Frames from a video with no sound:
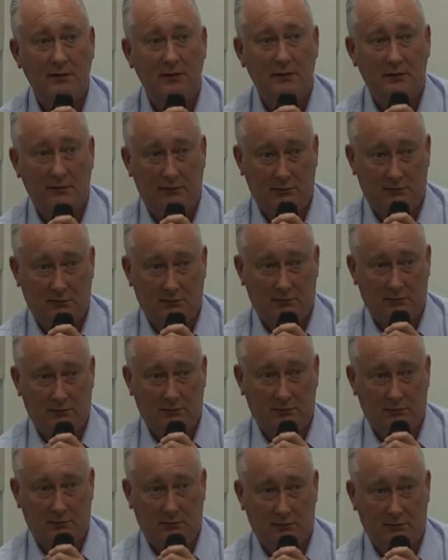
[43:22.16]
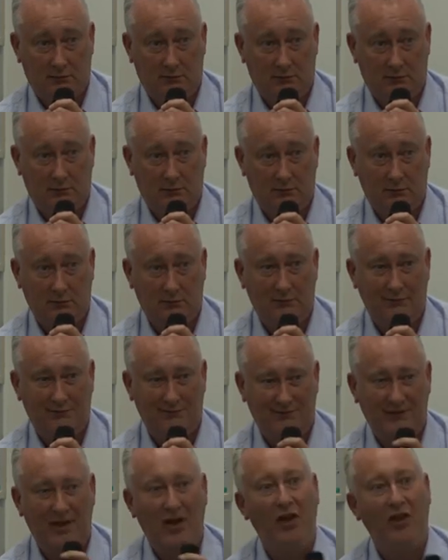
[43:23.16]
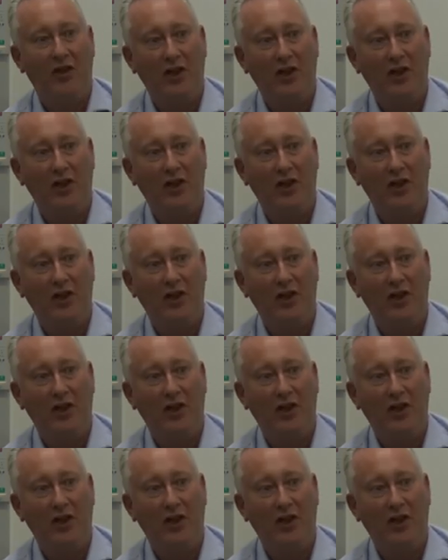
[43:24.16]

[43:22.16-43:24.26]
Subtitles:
Okay, will do. Thank you.